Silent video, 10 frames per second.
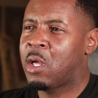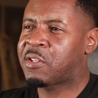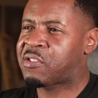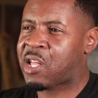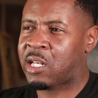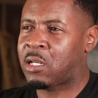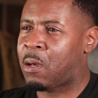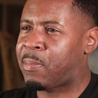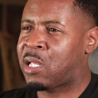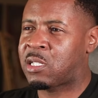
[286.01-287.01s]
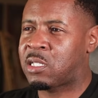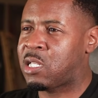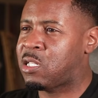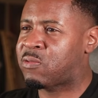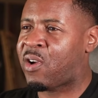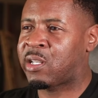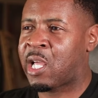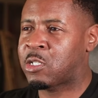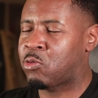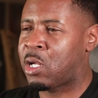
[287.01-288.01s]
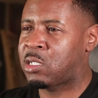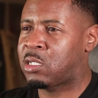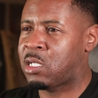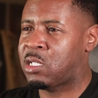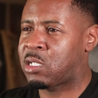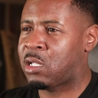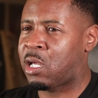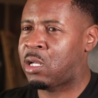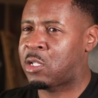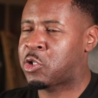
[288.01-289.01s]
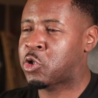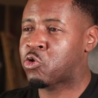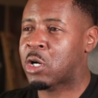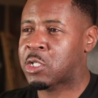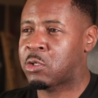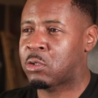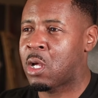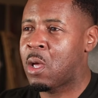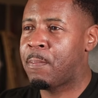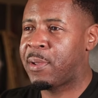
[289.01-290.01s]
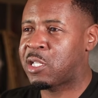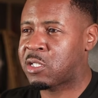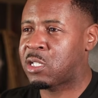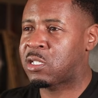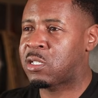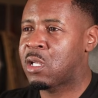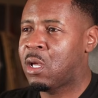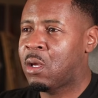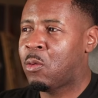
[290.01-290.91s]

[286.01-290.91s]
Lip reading: setting up entities, financial entities, and structured business